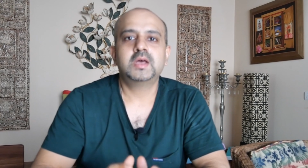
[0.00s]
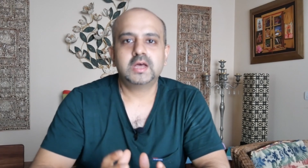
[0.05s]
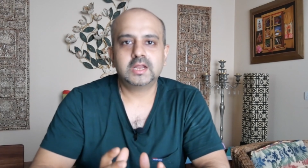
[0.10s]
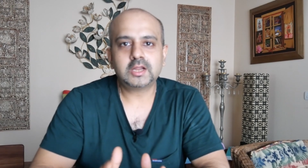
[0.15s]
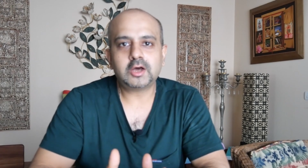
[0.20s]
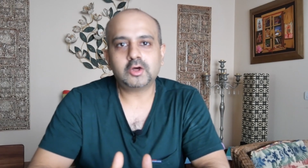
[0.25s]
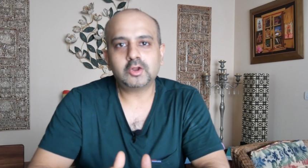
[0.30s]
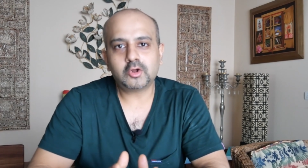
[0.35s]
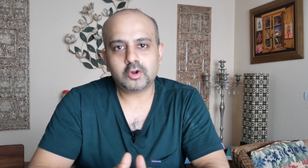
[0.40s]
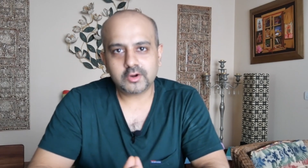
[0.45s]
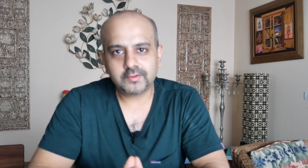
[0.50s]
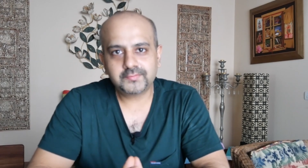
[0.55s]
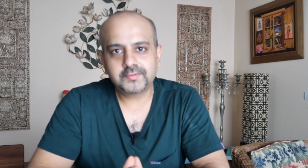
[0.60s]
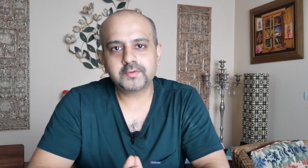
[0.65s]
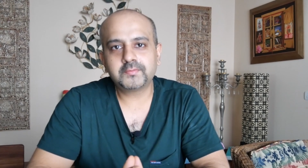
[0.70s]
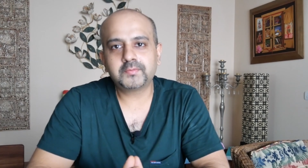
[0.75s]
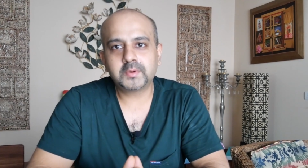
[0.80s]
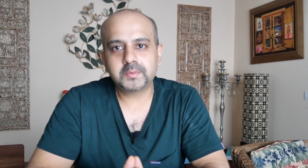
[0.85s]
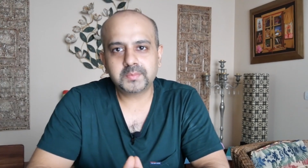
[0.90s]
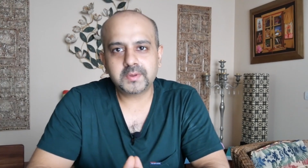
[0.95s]
Now a lot of
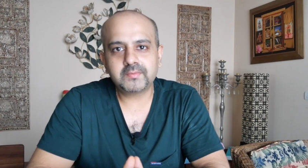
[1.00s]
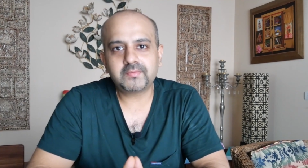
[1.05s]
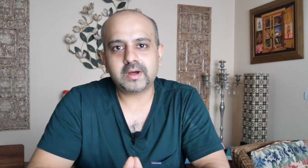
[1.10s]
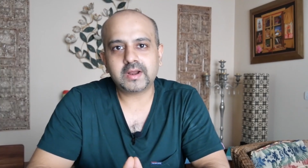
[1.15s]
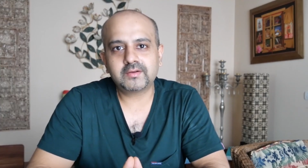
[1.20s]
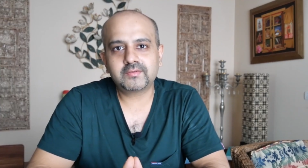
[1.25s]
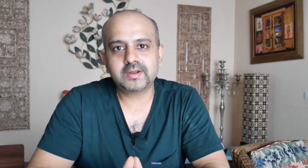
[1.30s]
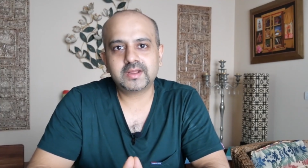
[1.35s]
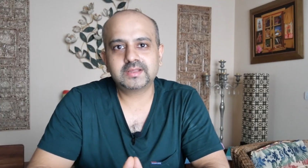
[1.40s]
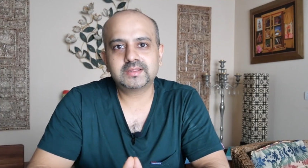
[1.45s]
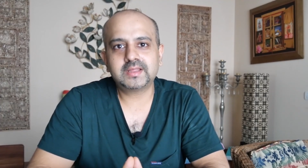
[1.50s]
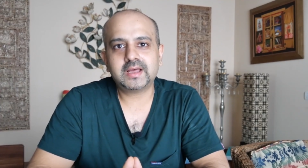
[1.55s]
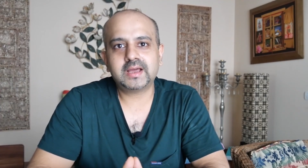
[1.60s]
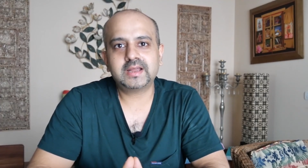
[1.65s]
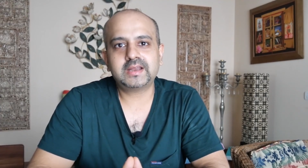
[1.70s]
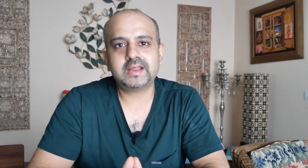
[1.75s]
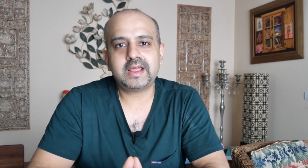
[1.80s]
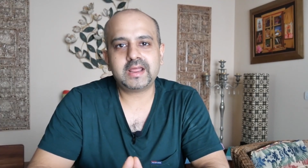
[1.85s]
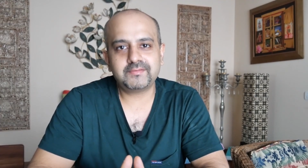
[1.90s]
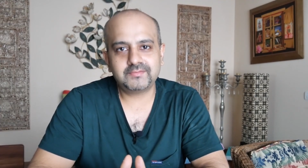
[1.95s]
you would be wondering
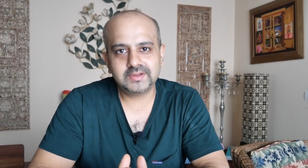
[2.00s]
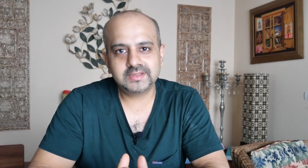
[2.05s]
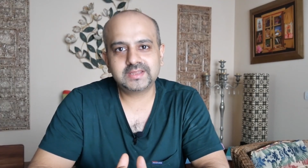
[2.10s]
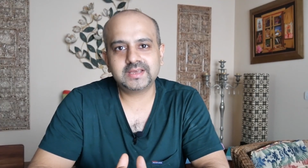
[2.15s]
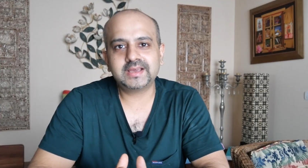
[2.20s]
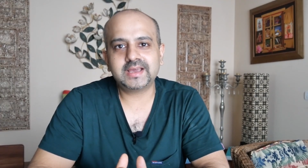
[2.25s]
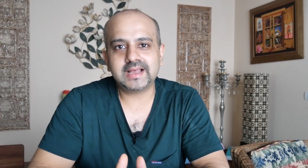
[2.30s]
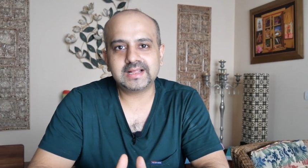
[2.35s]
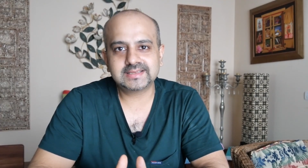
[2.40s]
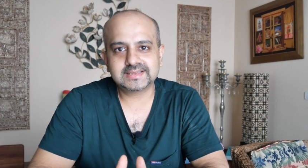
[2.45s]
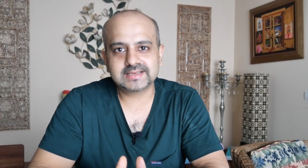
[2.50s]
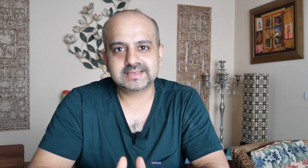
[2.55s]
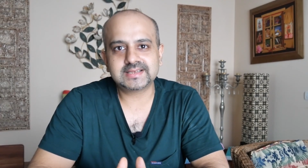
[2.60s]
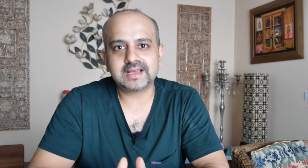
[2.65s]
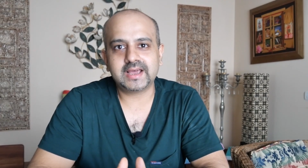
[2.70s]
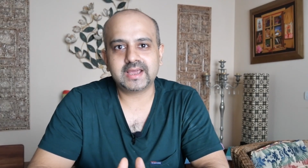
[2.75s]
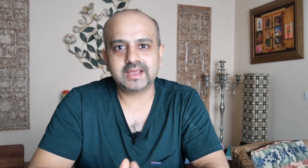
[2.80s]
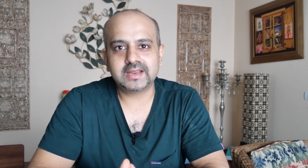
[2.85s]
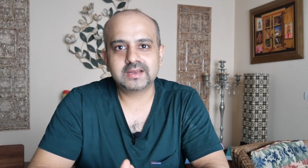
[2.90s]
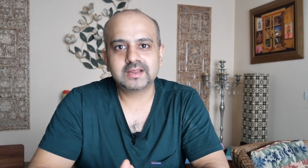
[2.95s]
that everything else
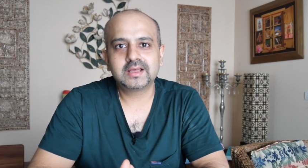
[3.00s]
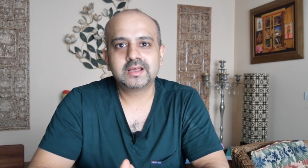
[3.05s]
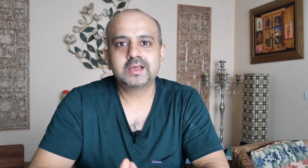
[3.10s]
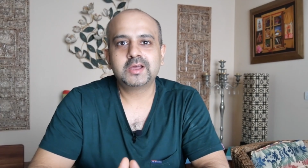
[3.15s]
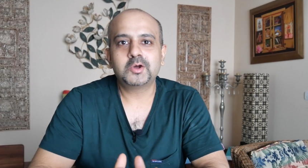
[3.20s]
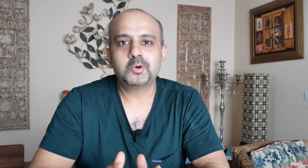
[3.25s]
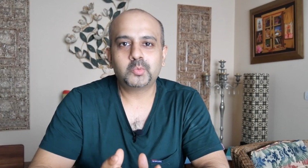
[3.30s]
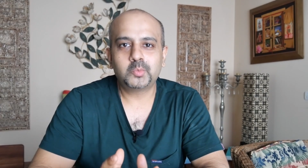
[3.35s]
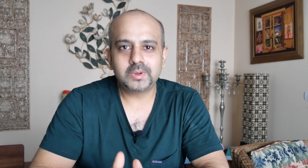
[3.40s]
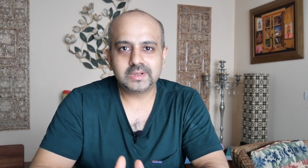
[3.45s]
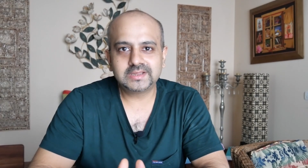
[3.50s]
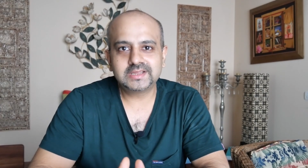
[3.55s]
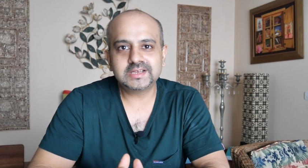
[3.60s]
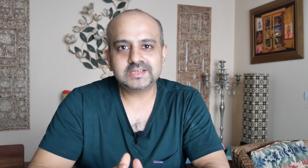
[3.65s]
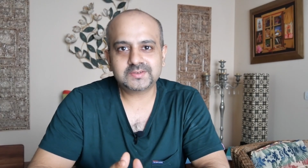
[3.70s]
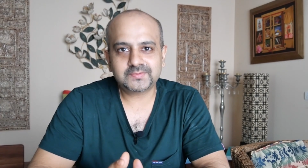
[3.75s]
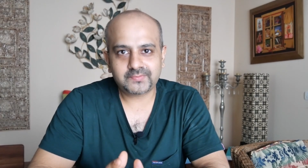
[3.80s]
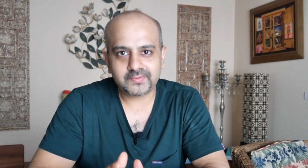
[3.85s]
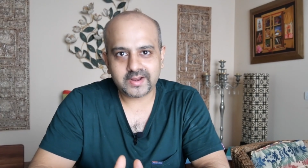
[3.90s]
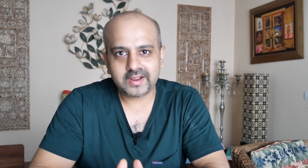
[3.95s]
aside, will
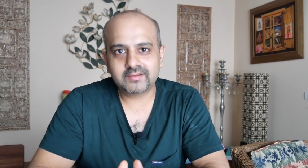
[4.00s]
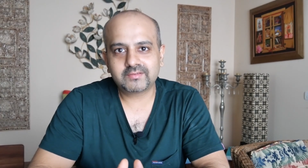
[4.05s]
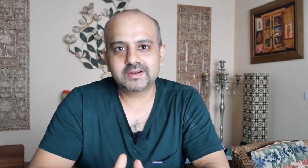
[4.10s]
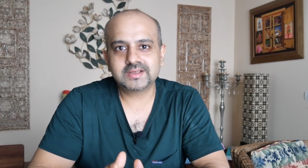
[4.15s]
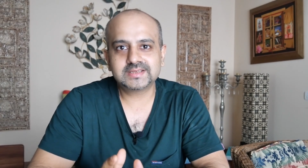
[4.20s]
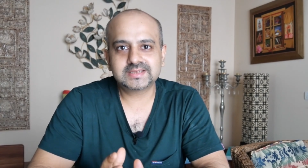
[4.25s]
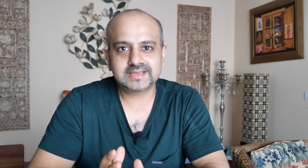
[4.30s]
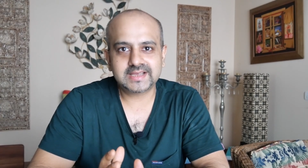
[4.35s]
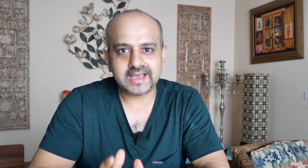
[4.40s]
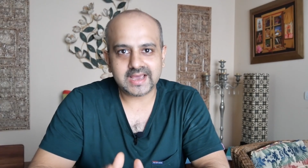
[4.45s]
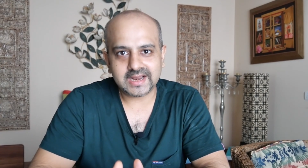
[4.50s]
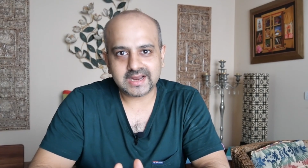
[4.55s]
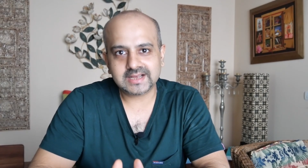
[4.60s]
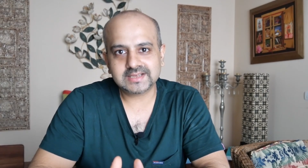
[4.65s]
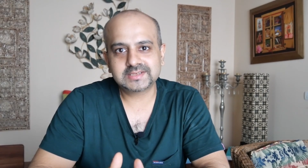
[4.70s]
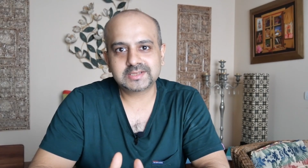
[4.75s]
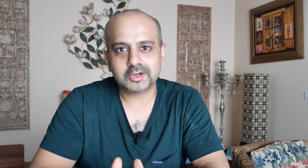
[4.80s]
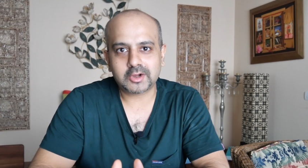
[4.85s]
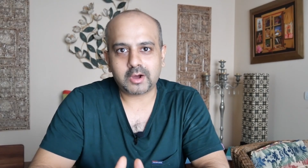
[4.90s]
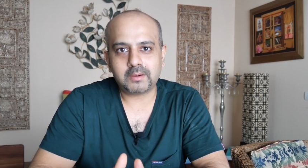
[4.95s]
this fragrance get
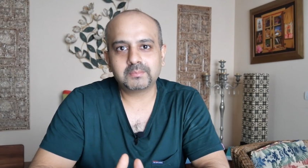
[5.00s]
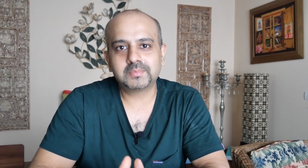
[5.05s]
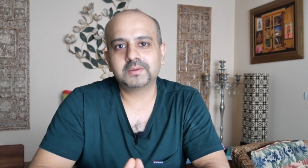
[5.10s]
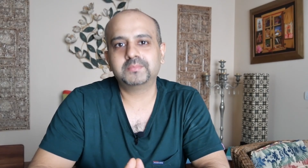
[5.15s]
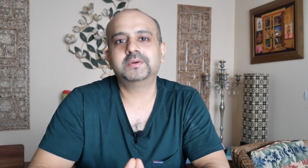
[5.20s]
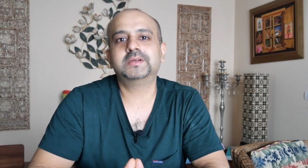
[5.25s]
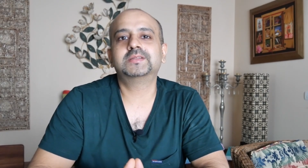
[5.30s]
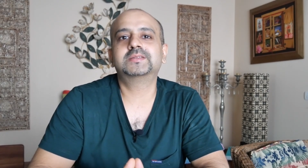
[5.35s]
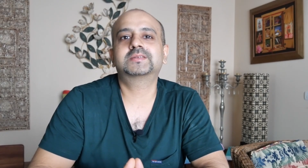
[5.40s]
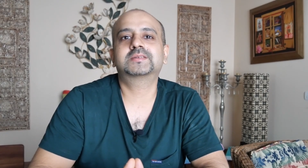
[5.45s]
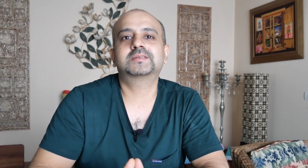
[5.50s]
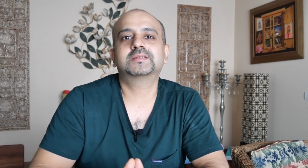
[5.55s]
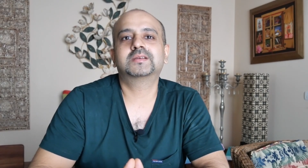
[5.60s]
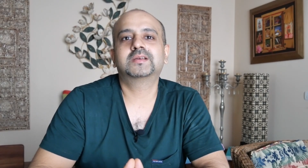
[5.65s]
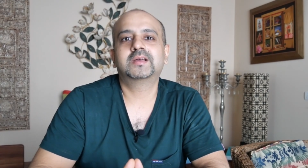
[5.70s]
us the compliments?